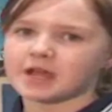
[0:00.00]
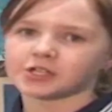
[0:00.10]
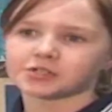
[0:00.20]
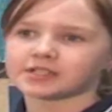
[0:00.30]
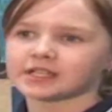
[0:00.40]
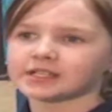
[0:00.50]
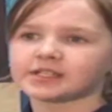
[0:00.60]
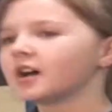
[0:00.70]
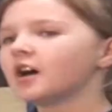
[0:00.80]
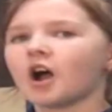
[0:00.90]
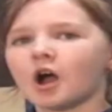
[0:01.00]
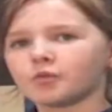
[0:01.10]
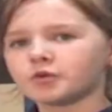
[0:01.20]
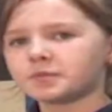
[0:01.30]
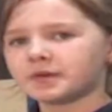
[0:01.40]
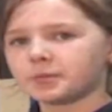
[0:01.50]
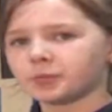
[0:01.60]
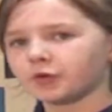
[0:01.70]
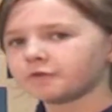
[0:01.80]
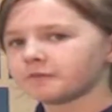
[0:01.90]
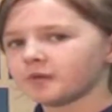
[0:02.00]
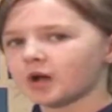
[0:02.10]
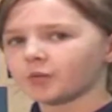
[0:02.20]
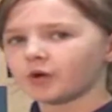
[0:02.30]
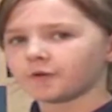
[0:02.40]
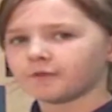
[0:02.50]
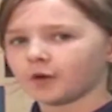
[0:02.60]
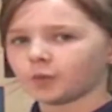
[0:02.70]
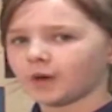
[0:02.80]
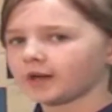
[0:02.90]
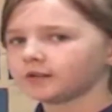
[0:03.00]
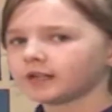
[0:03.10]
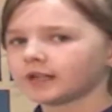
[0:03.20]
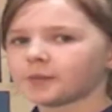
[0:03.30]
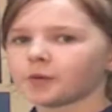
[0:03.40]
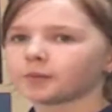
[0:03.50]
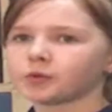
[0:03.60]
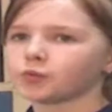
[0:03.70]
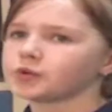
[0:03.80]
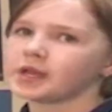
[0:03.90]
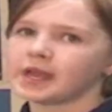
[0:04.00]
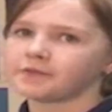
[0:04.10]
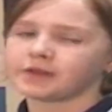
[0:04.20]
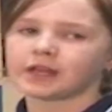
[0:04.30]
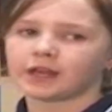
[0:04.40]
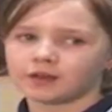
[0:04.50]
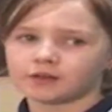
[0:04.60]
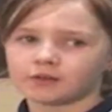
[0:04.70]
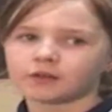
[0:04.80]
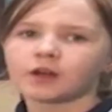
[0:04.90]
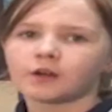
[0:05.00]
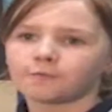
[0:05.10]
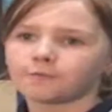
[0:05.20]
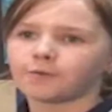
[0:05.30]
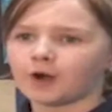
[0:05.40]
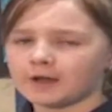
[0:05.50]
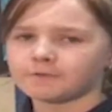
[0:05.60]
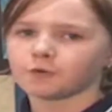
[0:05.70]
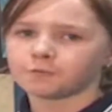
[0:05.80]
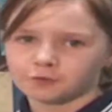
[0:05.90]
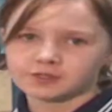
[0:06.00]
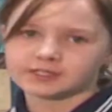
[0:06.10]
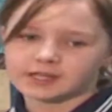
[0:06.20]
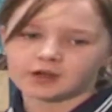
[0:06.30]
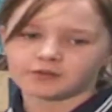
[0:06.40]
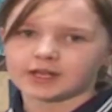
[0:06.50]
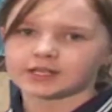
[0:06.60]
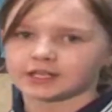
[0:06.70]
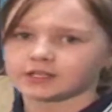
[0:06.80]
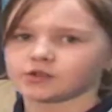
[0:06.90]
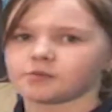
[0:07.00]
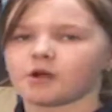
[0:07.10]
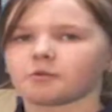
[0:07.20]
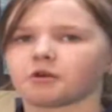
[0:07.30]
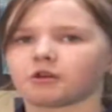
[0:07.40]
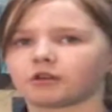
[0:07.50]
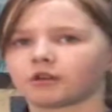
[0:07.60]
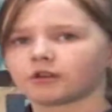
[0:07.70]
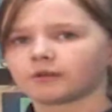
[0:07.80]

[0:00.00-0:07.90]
matrices, I wouldn't be improving my work very well, and I probably wouldn't even get 5 or 4-star ratings on my work.